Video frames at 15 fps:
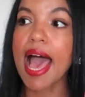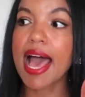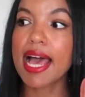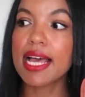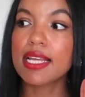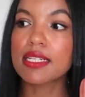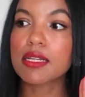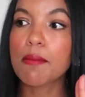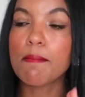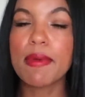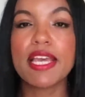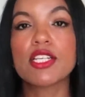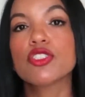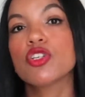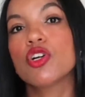and
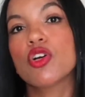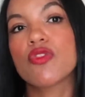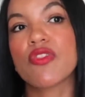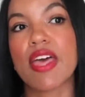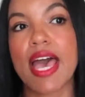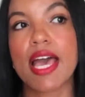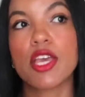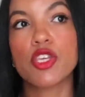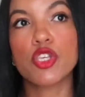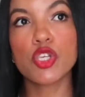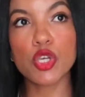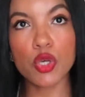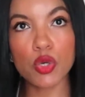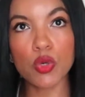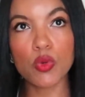make sure that
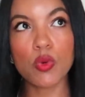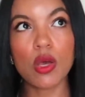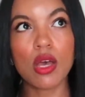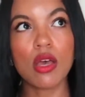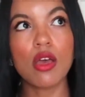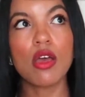you